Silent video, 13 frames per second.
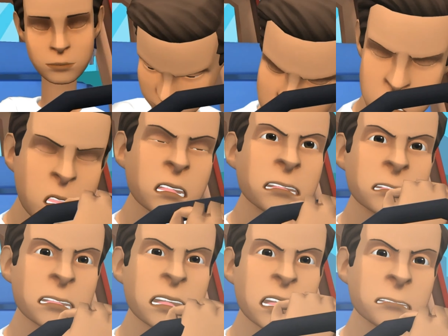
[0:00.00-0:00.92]
Oh,
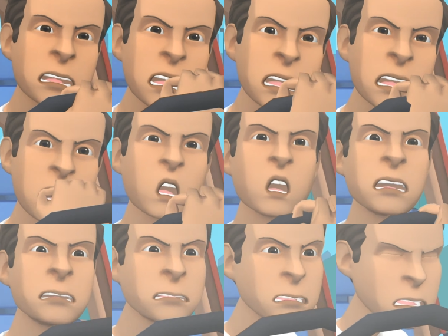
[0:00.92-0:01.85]
I am getting a call.
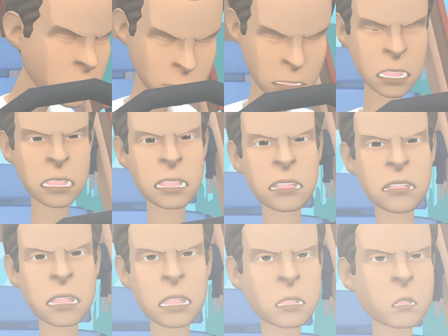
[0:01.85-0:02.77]
Let me receive.
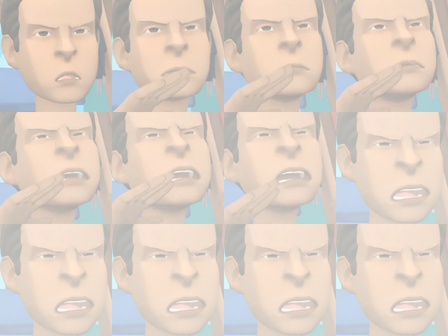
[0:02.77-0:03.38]
Hello, this